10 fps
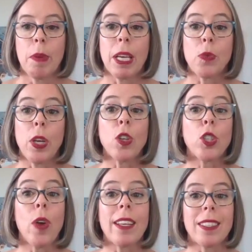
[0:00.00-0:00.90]
Because when
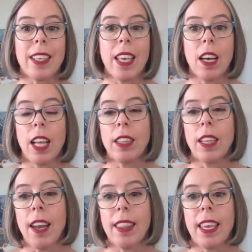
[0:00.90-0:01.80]
you're trying to scale, a
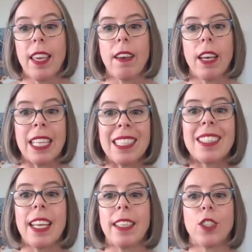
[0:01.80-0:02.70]
lot of the
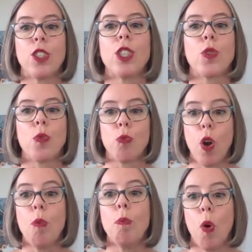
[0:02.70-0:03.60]
instinct is to just
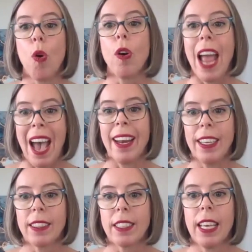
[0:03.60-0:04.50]
throw more at
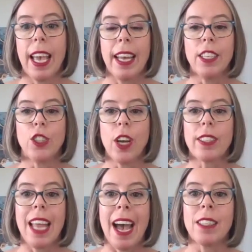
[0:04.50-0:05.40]
it. And it
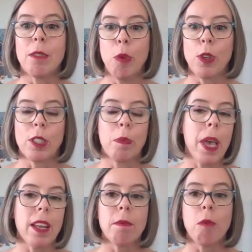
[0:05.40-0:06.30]
just adds more
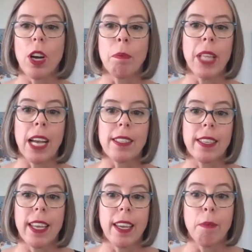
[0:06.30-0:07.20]
spin, more
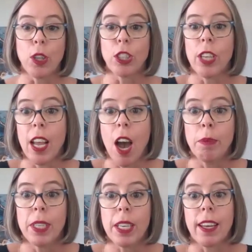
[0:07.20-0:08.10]
complexity, more shiny
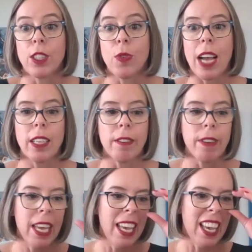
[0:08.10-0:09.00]
objects get
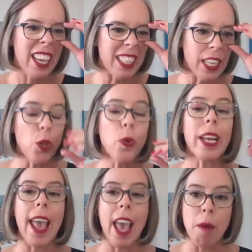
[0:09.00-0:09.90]
attractive. And I said, you
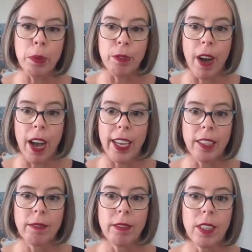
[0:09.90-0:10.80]
can
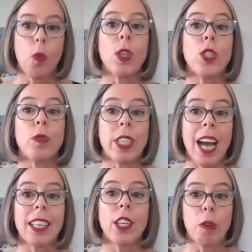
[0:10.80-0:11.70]
amplify once you've
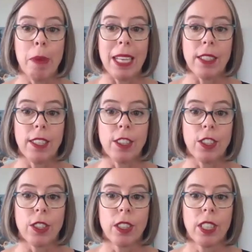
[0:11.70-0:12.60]
got your
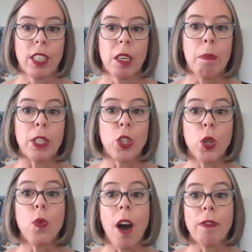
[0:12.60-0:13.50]
message. But
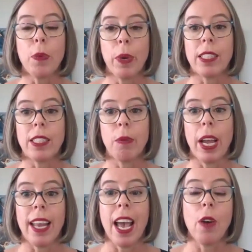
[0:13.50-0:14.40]
too often what I see
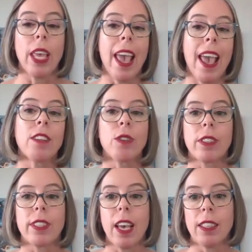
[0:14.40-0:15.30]
right now, the answer
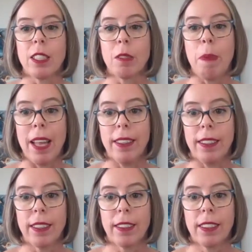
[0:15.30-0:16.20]
to scale is
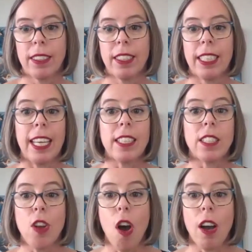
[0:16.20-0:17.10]
spend.
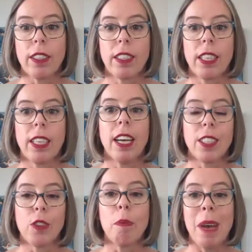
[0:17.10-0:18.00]
It's not
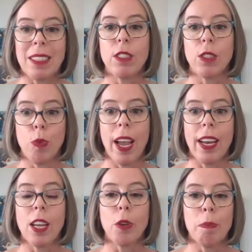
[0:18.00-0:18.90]
until the message is
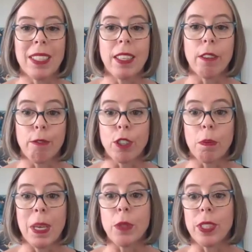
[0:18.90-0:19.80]
right. And you're missing the
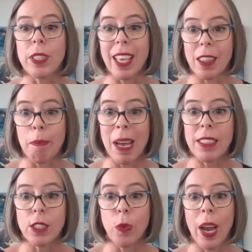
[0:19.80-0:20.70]
first piece, which is get the
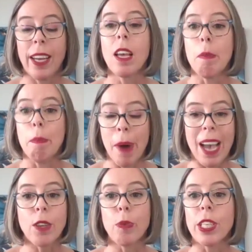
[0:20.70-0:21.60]
message right,
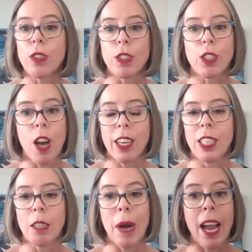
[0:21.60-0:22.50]
buy the research,
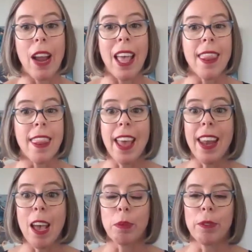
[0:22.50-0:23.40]
talking to the buyer, and
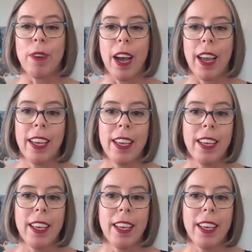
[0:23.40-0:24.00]
then amplify.